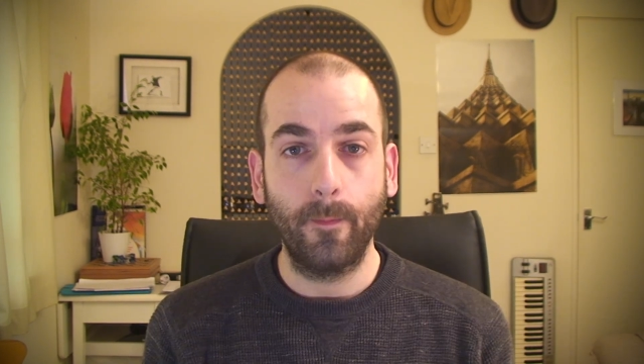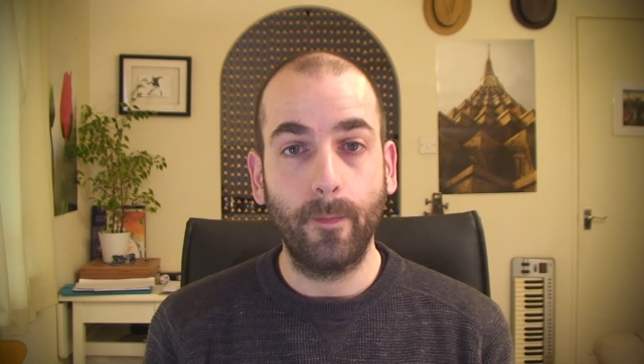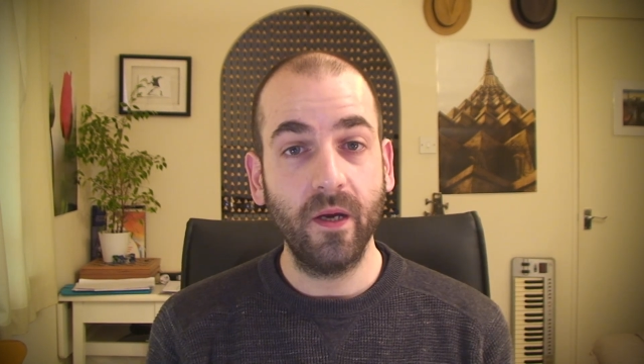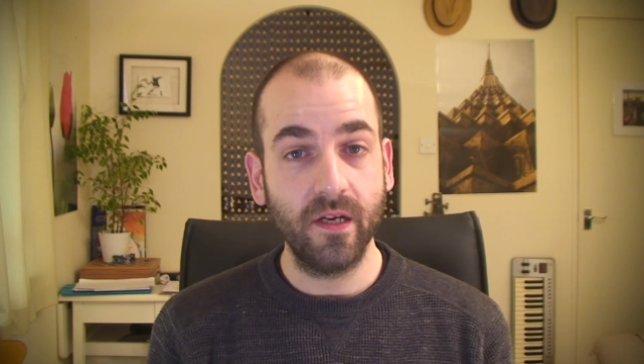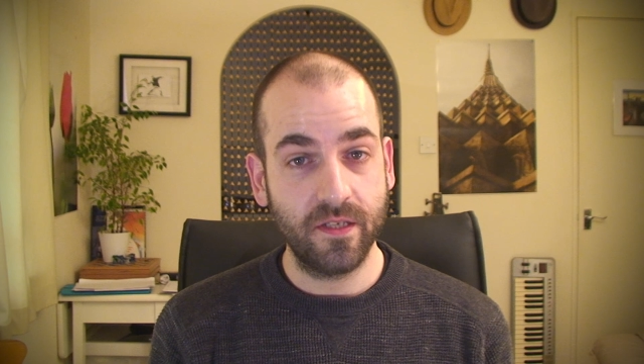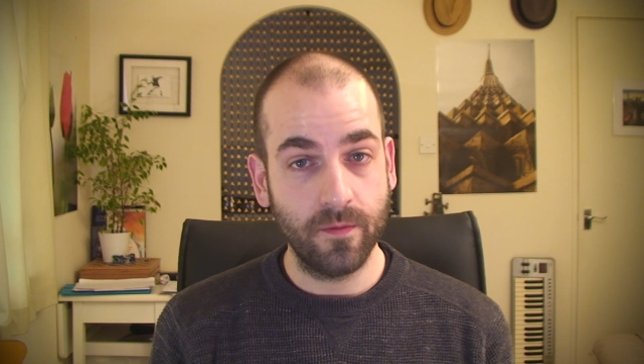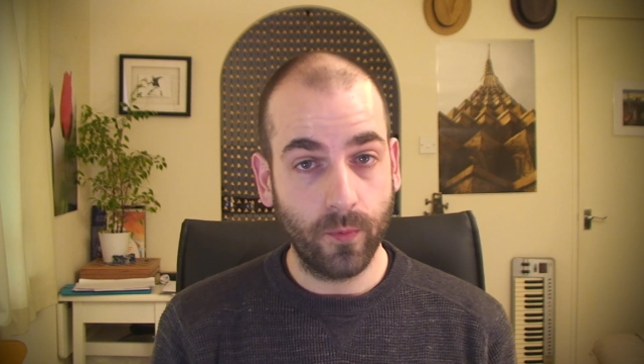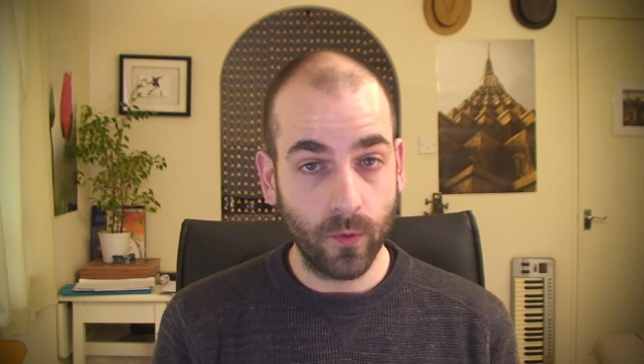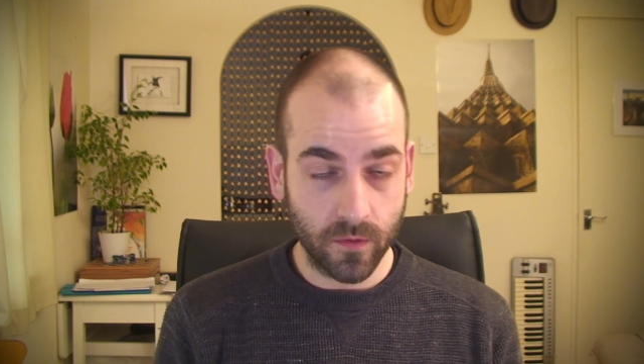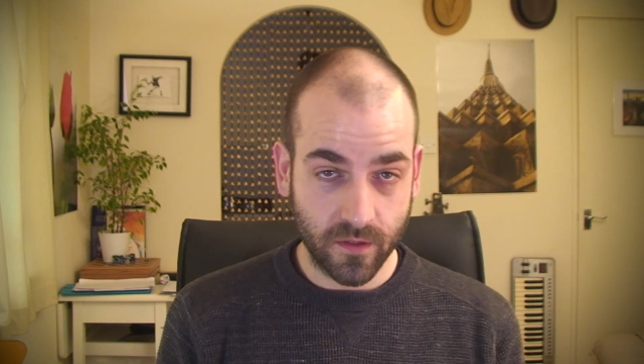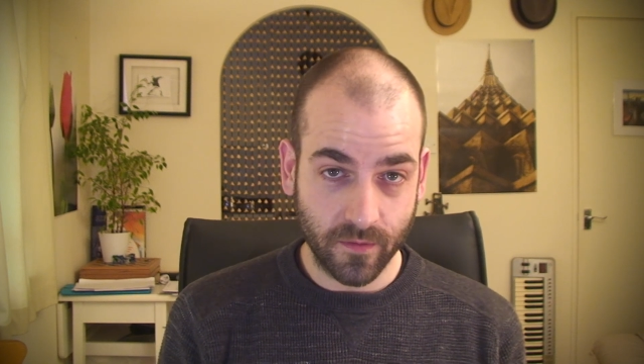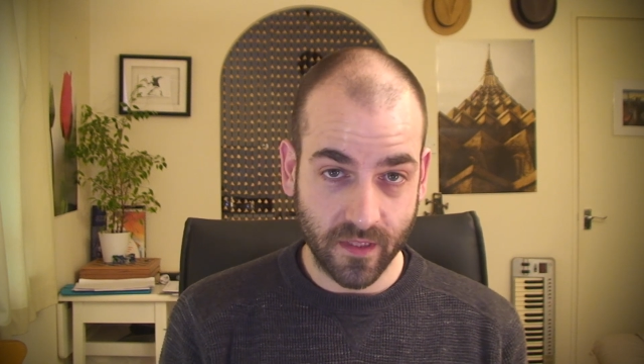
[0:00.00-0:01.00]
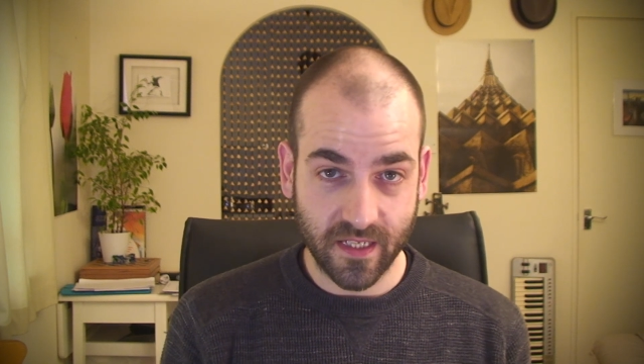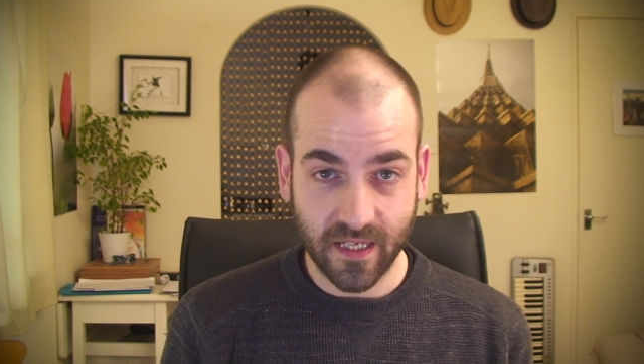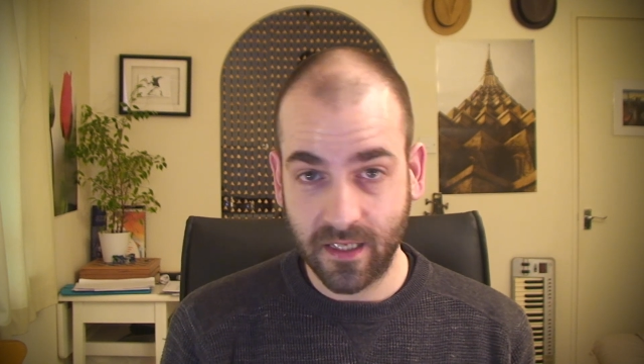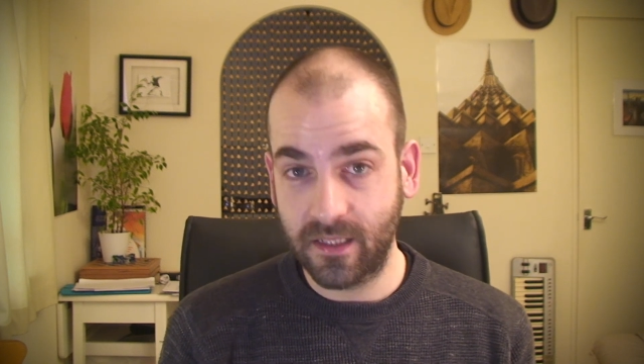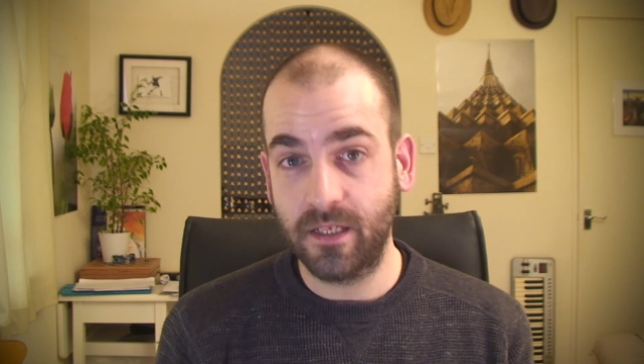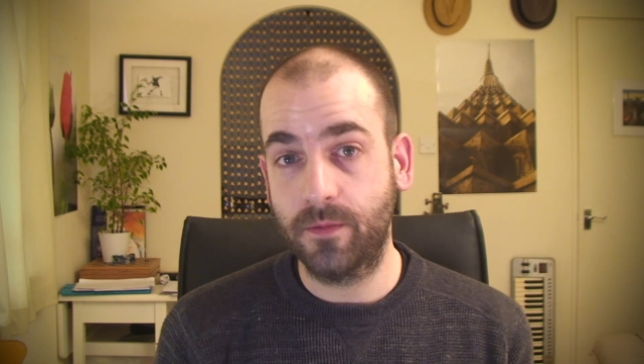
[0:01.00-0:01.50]
But it's important to
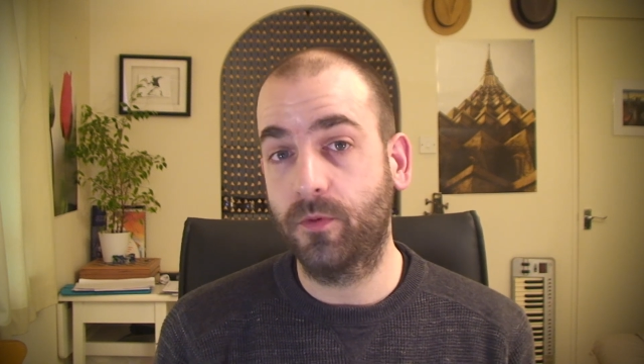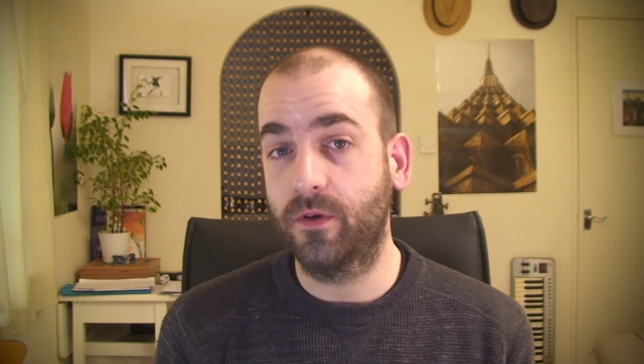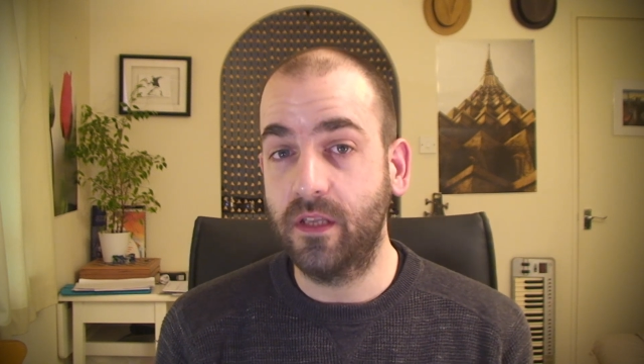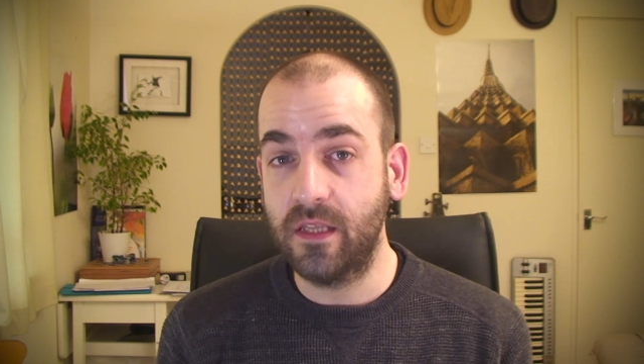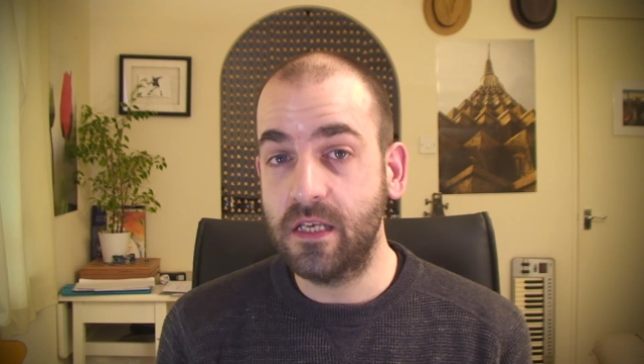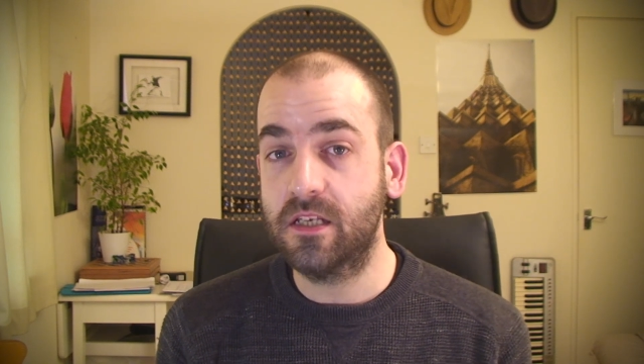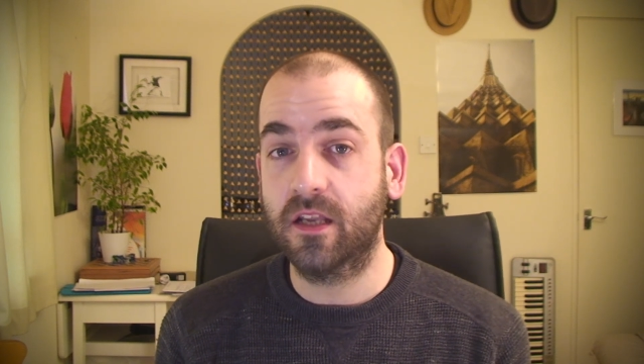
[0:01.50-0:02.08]
understand at this point that these